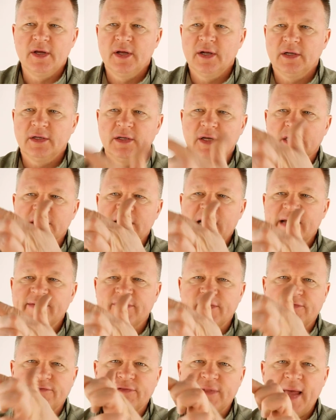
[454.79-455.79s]
does have
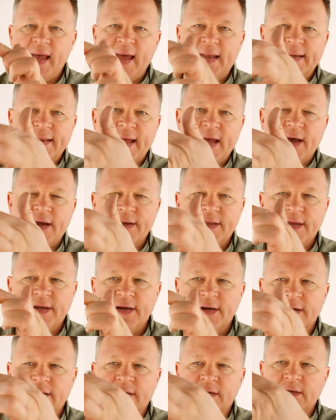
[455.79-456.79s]
a flat down
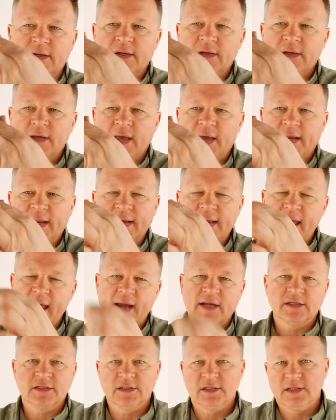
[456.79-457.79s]
here, and it
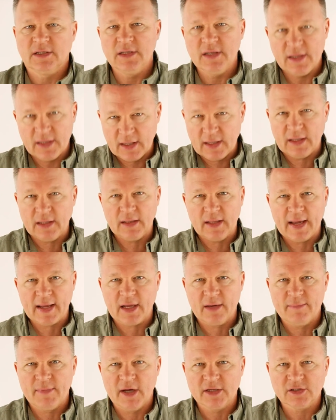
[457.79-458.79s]
acts like
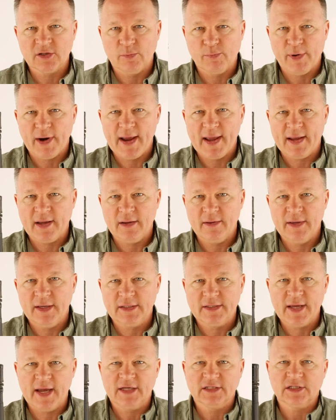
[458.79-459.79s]
a muzzle brake. It
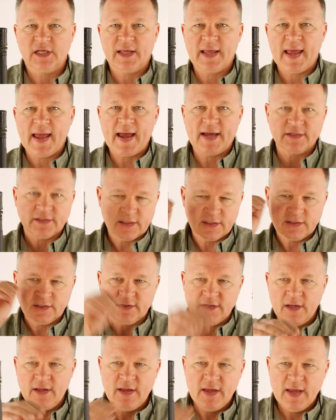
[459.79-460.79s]
takes the gases
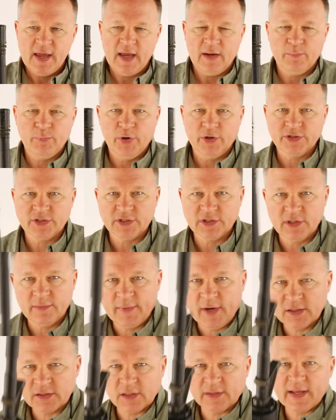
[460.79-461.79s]
and pushes the
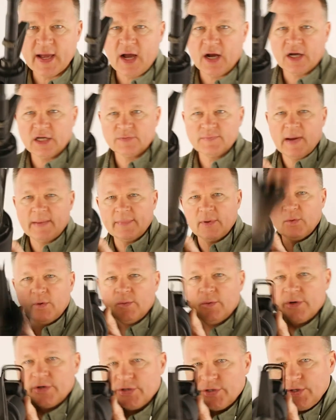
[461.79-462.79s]
muzzle down, because remember, when
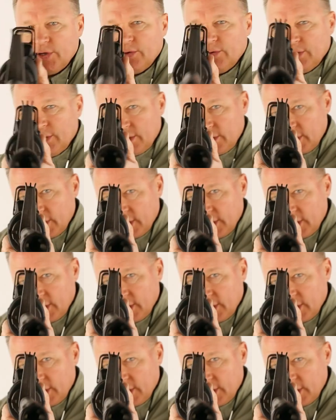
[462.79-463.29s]
we're shooting,